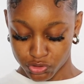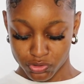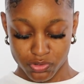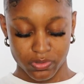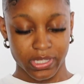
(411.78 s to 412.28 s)

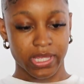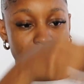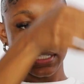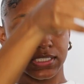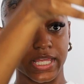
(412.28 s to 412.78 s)
to
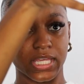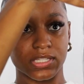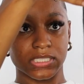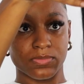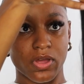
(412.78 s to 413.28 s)
take
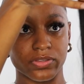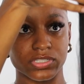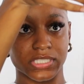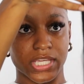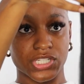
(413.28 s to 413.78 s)
a smaller
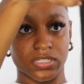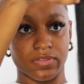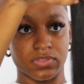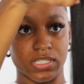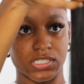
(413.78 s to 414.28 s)
section
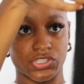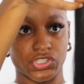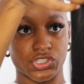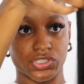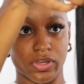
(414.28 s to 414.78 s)
of this and
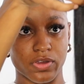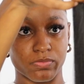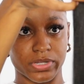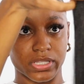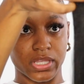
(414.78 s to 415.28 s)
just
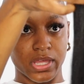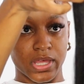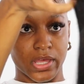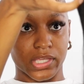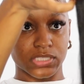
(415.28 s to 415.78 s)
start with
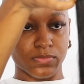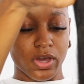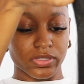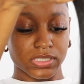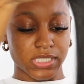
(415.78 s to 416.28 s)
a
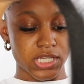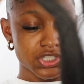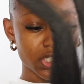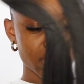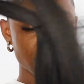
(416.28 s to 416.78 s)
smaller
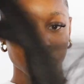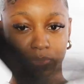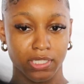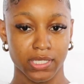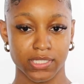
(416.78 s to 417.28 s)
section, just
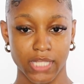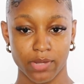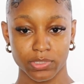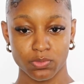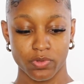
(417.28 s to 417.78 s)
because I
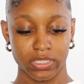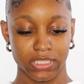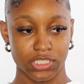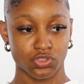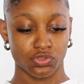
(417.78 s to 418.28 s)
really want
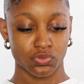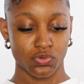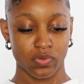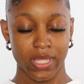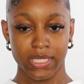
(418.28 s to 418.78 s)
this
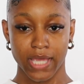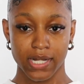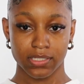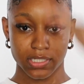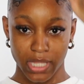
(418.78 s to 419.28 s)
to
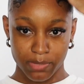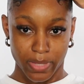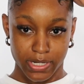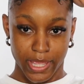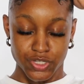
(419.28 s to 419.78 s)
kind of look like
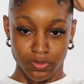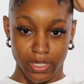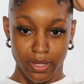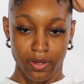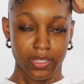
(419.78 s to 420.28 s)
my natural
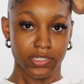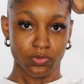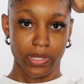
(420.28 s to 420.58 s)
hair in a